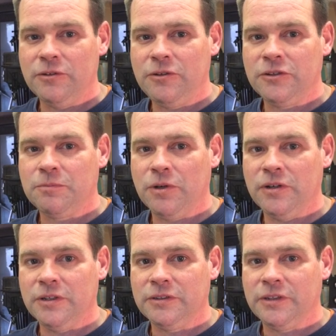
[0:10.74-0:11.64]
Lucas
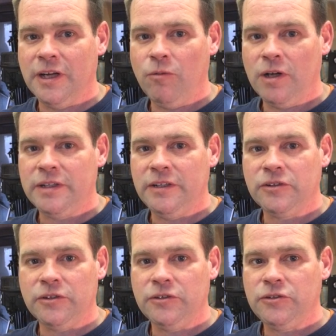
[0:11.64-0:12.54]
Burgess, and I want to
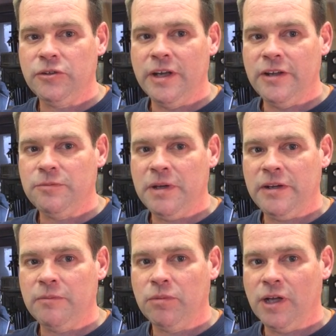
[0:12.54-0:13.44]
introduce you to edge
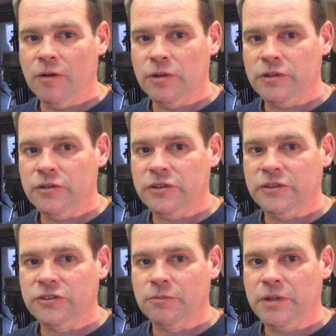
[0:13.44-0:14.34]
banding plywood using
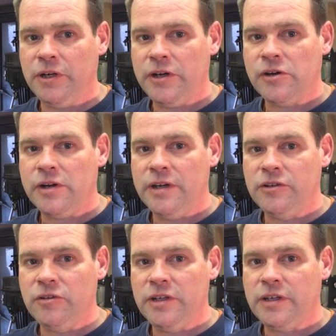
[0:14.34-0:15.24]
the superior and
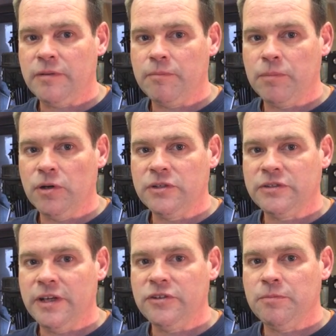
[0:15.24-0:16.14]
unique Burgess
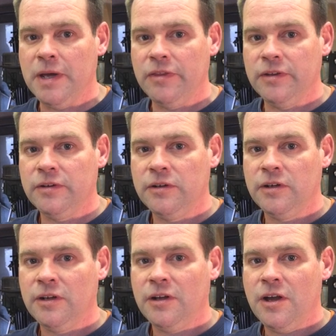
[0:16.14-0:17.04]
Edge method.
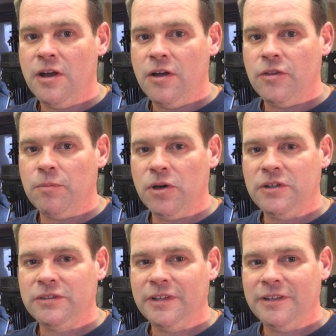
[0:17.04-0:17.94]
The
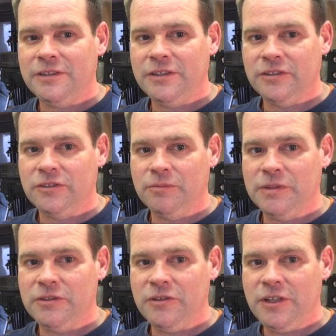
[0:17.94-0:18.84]
Burgess Edge system
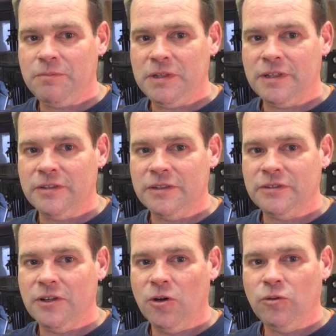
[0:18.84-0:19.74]
is unique because it is
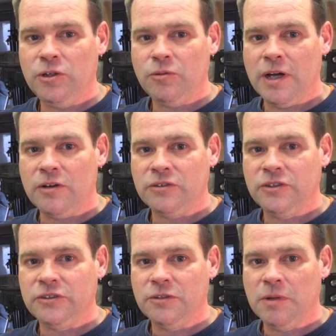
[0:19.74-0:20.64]
the only router
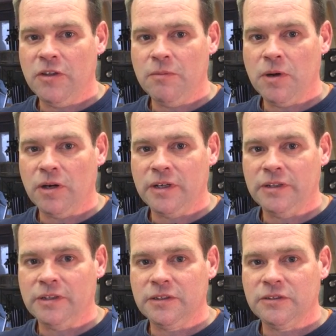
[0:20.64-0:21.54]
system on the market
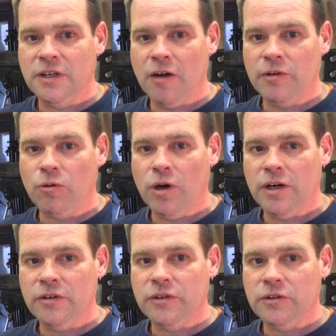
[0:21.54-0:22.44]
that does not
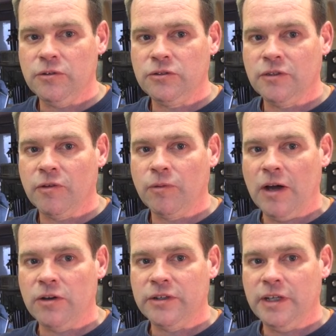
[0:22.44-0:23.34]
require the use of a
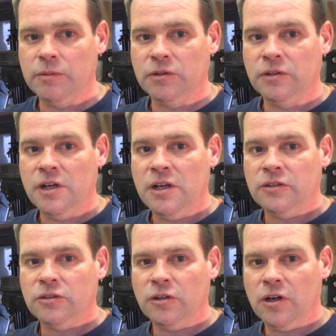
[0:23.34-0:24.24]
router table,
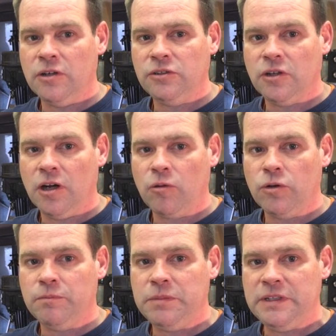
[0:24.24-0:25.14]
so large,
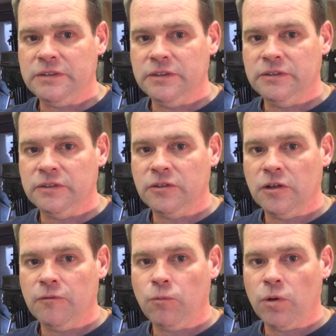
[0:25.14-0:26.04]
awkward pieces and
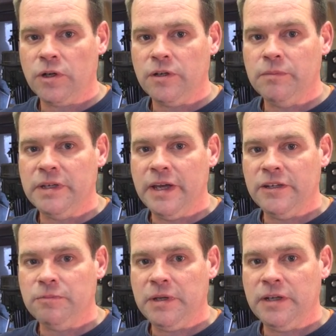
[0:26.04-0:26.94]
curved work can be
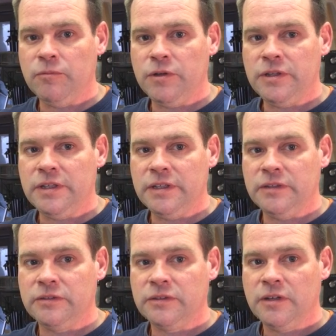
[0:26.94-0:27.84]
edge banded with
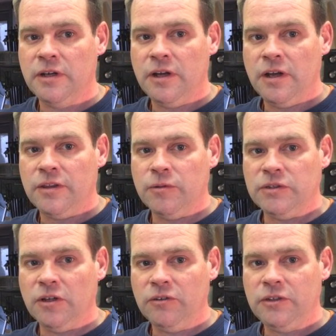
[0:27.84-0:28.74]
ease. The
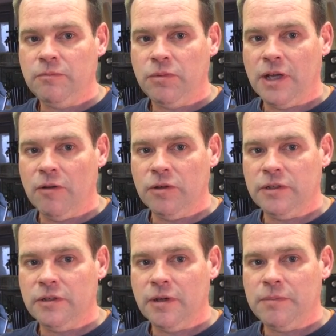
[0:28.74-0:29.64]
resulting plywood
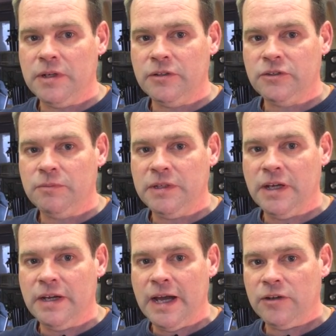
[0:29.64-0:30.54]
appears to be
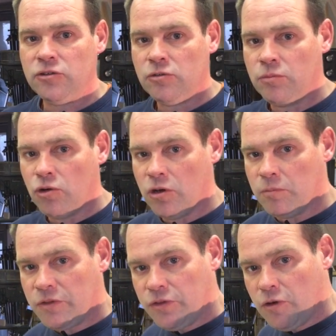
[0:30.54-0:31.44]
a natural board
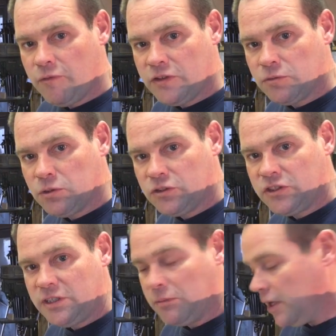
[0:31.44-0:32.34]
with no visible
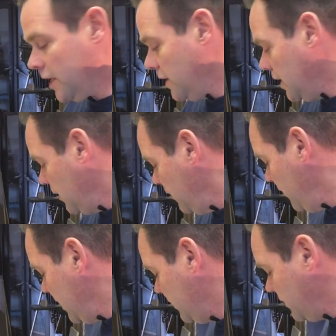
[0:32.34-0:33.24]
seam line on the
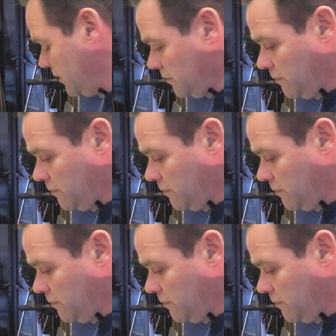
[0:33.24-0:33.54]
face.